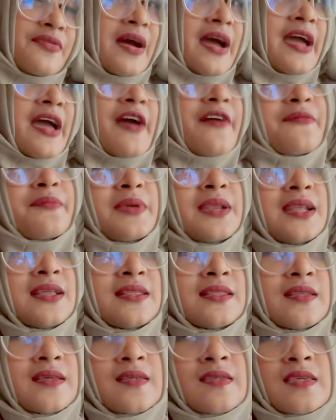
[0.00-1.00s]
I have been
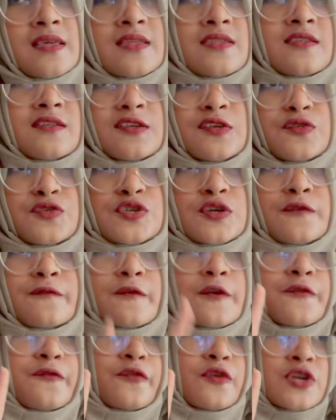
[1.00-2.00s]
in this institution
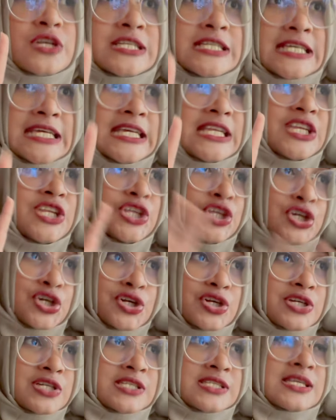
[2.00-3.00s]
for 14
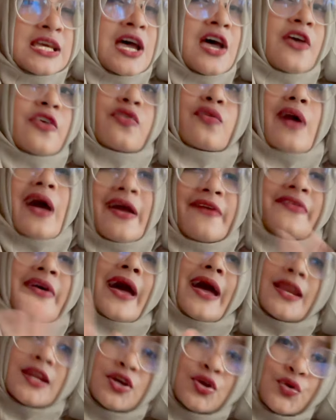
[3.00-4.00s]
years, so I've
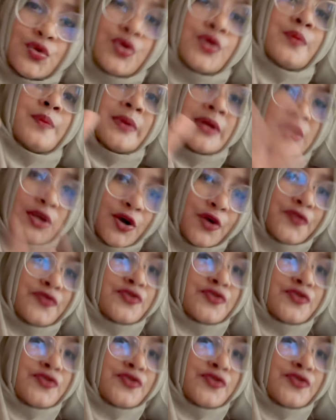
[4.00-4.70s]
had a good bit of